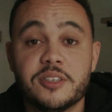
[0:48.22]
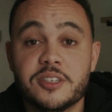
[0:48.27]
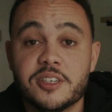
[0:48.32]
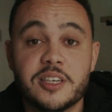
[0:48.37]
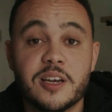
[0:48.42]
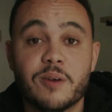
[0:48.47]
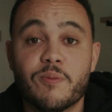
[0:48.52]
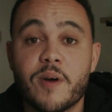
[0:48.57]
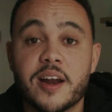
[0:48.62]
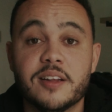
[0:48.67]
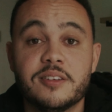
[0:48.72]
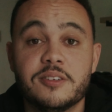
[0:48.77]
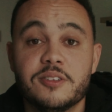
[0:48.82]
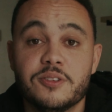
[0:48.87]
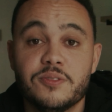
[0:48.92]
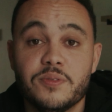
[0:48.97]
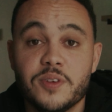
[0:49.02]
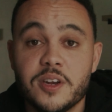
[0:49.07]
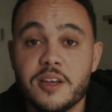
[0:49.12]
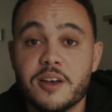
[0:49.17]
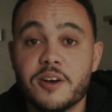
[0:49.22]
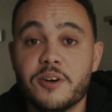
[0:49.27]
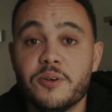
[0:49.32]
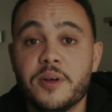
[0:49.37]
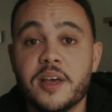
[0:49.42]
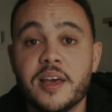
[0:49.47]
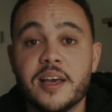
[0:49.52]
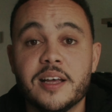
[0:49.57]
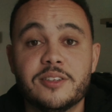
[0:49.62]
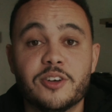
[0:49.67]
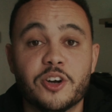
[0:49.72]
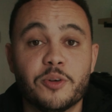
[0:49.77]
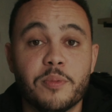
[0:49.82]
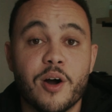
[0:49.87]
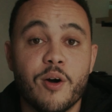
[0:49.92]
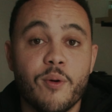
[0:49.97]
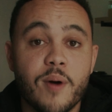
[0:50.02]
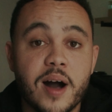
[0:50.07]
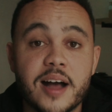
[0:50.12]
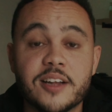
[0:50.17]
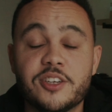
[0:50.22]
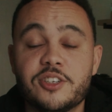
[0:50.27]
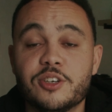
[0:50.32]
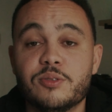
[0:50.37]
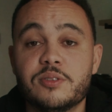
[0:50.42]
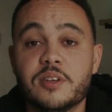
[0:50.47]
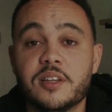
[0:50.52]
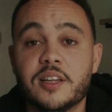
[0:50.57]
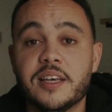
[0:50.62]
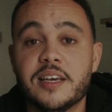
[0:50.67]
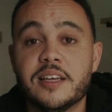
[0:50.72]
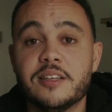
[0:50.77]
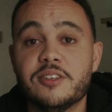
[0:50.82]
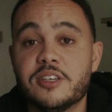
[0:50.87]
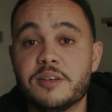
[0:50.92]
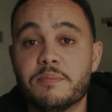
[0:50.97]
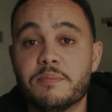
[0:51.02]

Let's just get right into this video, talk about why I chose a lens